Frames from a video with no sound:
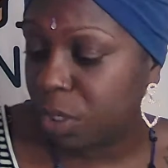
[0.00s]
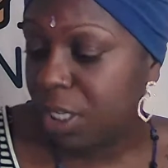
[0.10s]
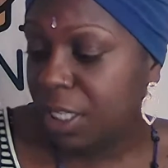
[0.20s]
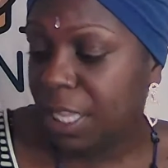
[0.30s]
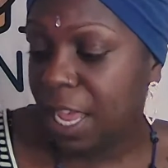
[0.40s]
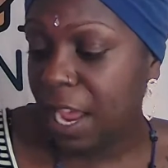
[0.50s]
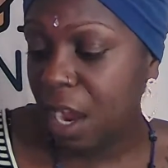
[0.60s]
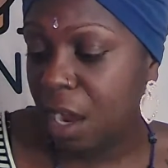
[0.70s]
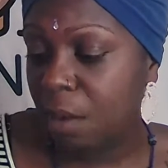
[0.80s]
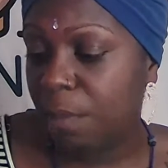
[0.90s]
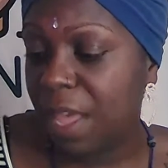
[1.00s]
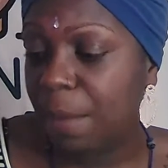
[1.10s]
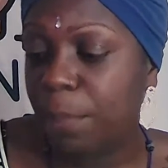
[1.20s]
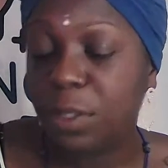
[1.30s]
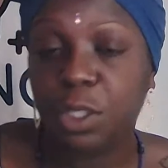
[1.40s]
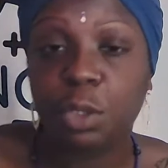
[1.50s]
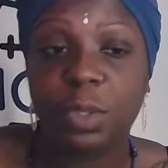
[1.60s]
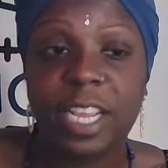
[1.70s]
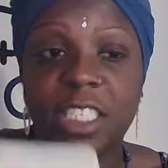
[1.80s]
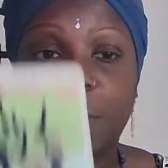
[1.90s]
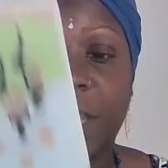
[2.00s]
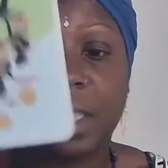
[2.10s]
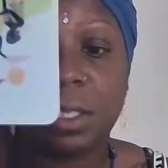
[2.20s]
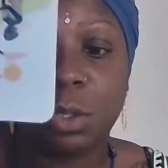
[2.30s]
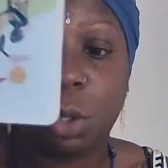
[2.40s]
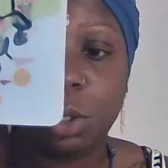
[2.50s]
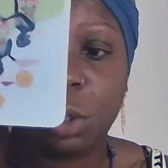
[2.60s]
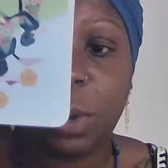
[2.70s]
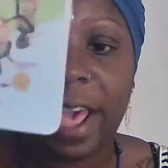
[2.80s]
group that that puts you in that space. You